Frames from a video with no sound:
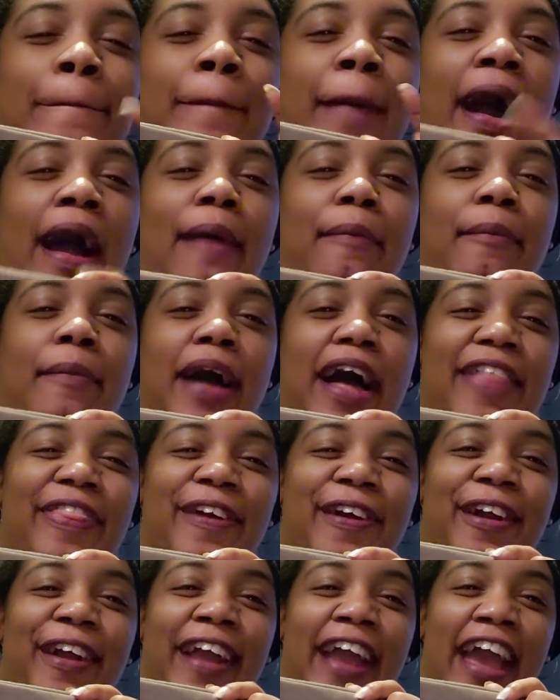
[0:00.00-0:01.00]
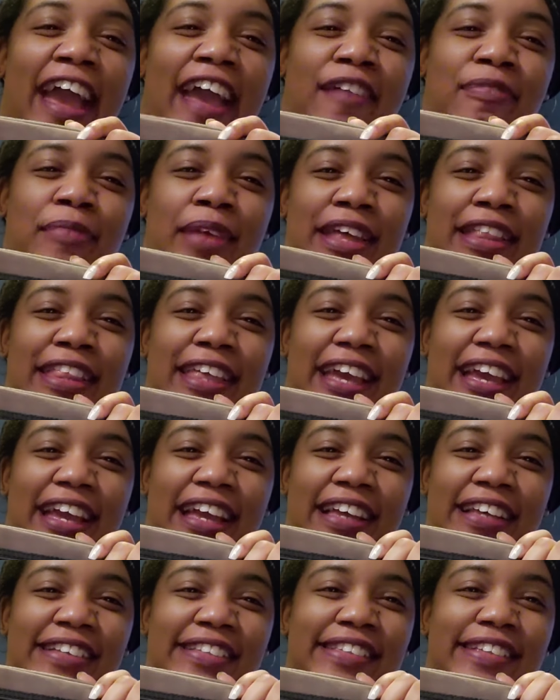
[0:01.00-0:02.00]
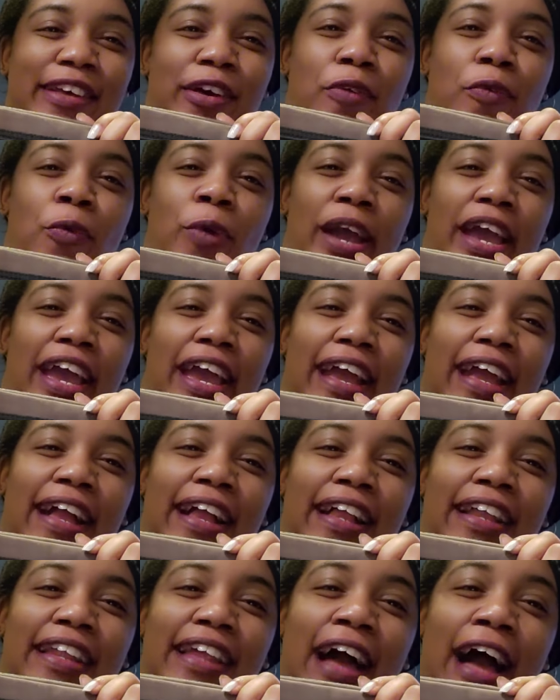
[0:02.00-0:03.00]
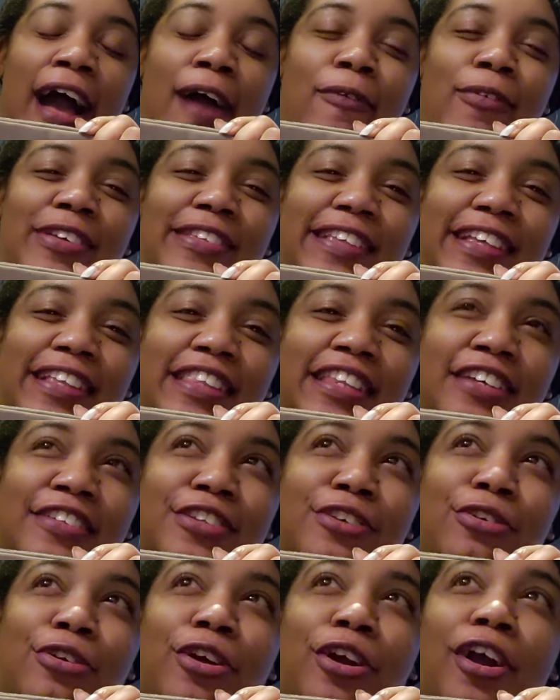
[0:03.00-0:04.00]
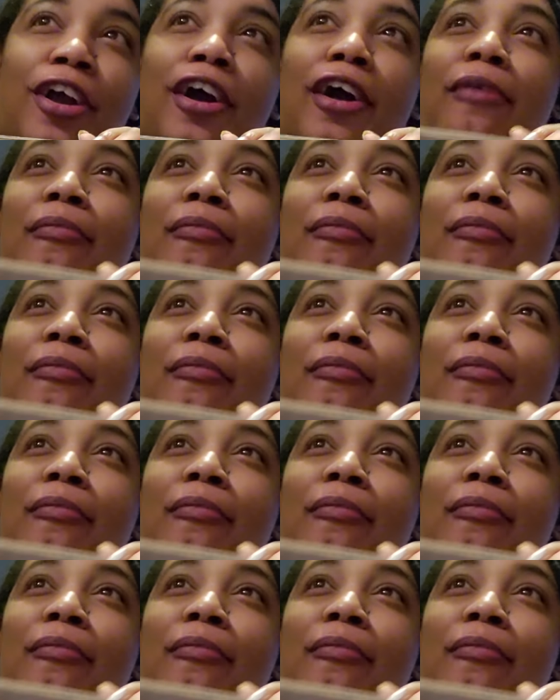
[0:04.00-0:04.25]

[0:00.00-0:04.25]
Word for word: My mother gave me this when I was a little girl.